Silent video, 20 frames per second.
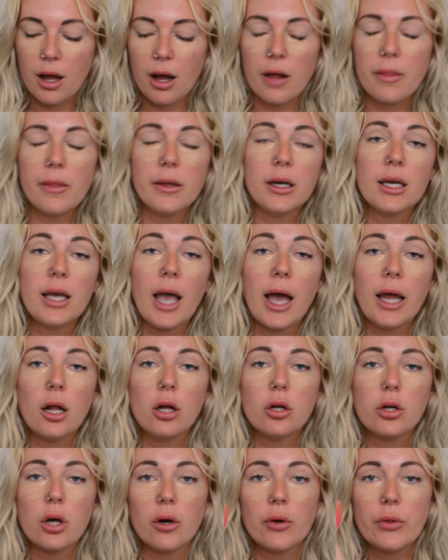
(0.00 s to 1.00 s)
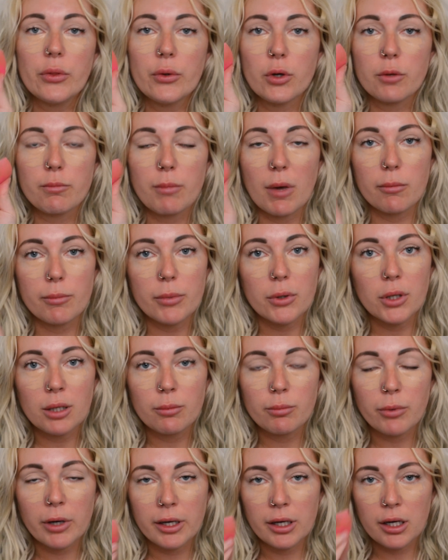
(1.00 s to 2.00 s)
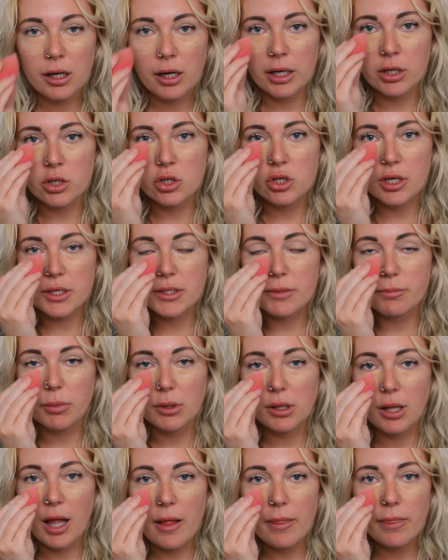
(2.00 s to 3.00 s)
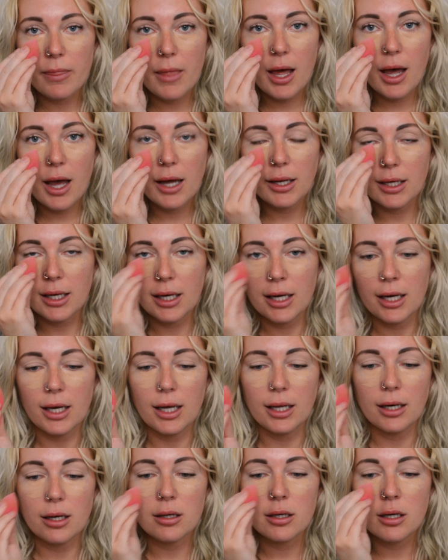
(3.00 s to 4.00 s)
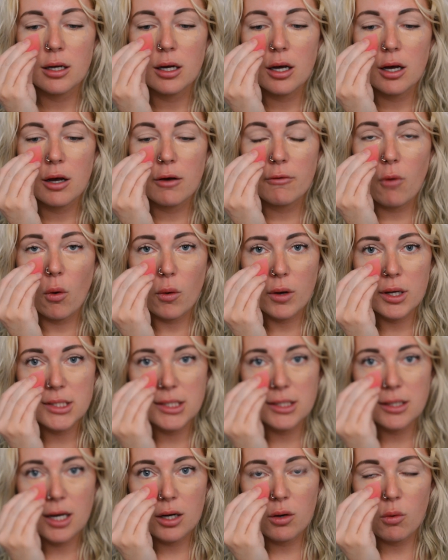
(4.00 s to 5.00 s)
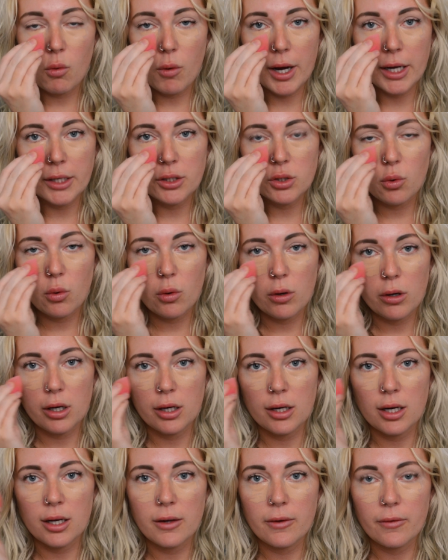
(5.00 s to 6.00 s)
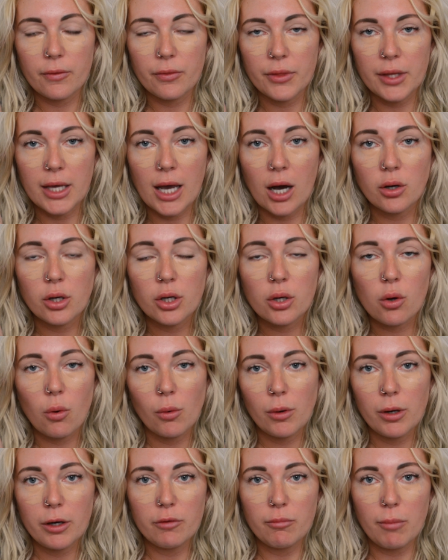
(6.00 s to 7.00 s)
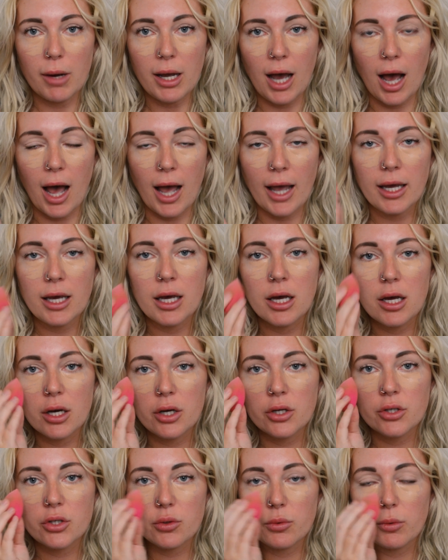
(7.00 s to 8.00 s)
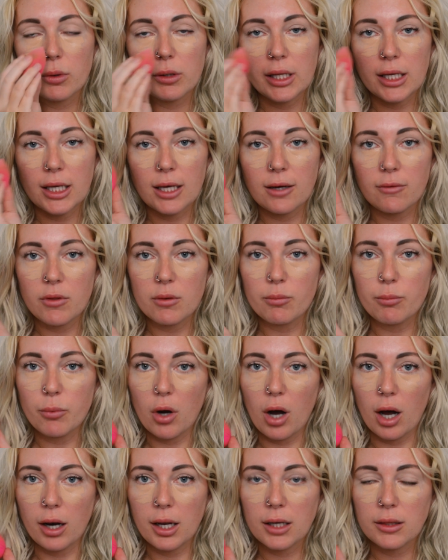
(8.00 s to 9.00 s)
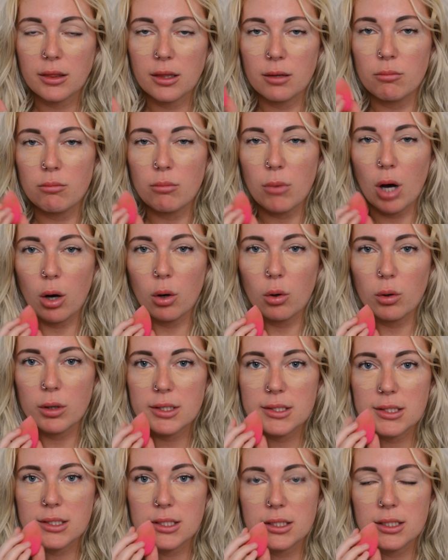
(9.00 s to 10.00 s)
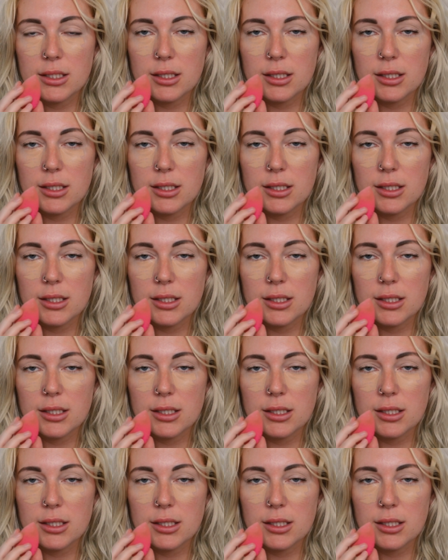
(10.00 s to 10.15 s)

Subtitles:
And then again, I'll go through with my beauty blender and just blend that in, focusing on going toward the outer corner of my eye to really give the product the most